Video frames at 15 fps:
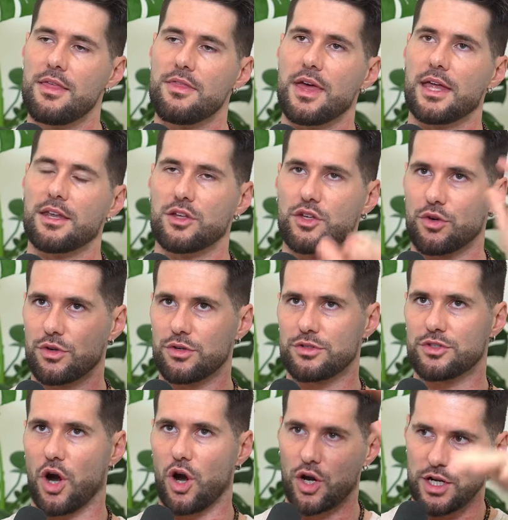then you're
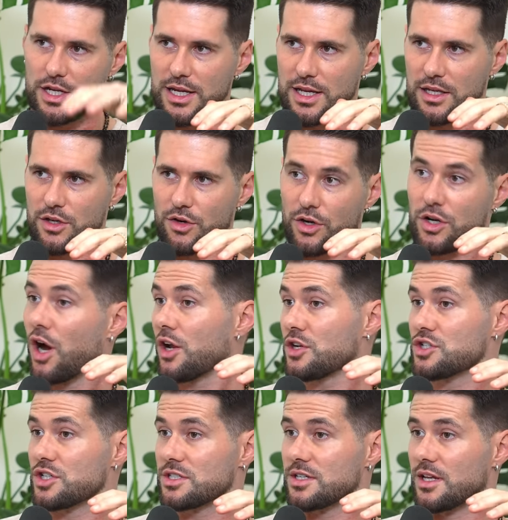darkening your
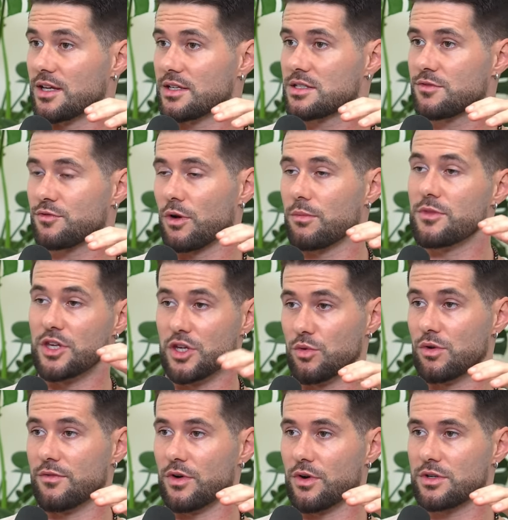consciousness from the
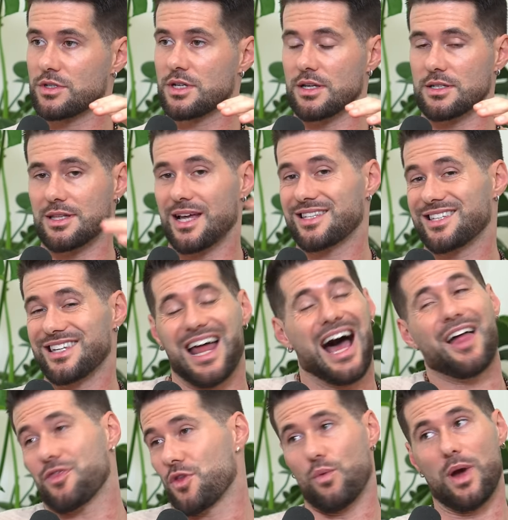universe because that's
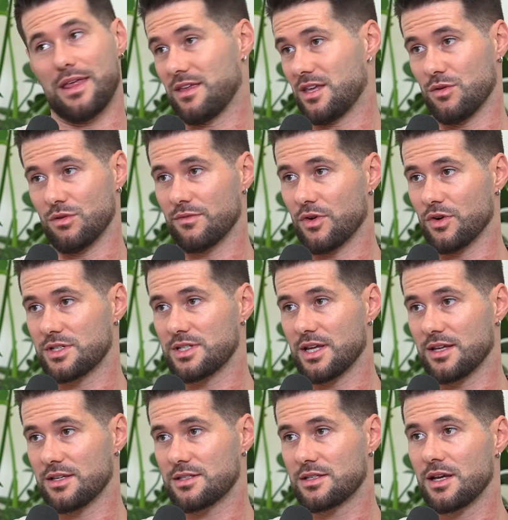not the way the universe
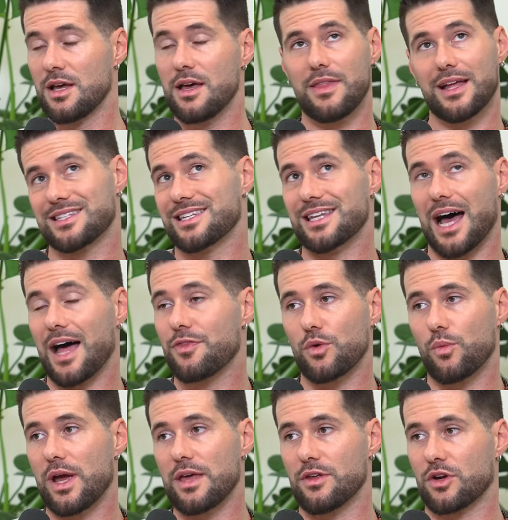is. That's not
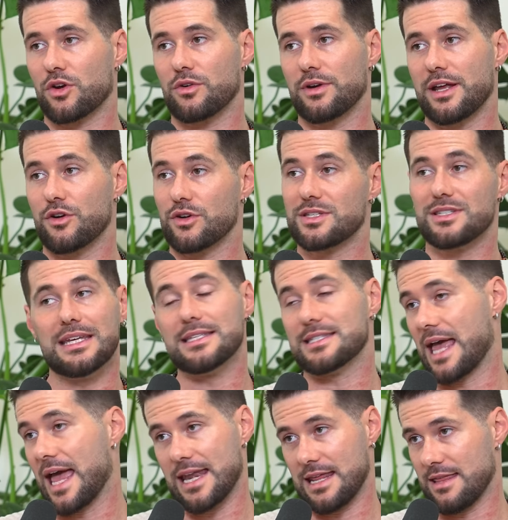the way the creator
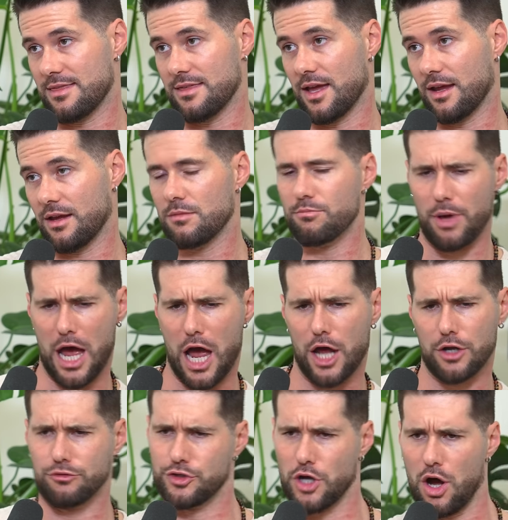sees anything
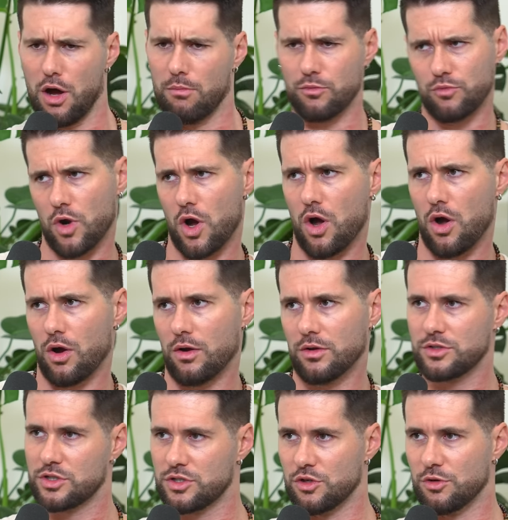bad, dumb, wrong,
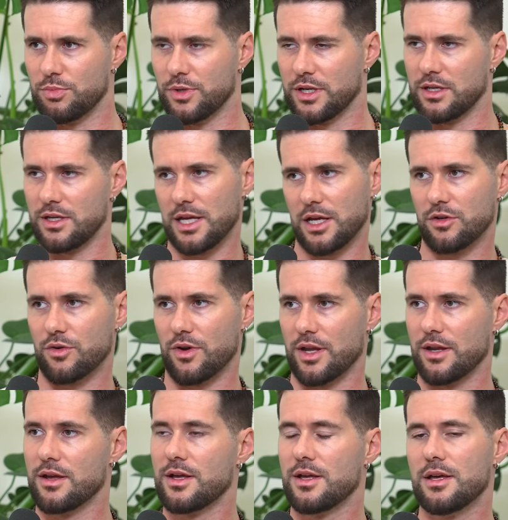stupid, ignorant.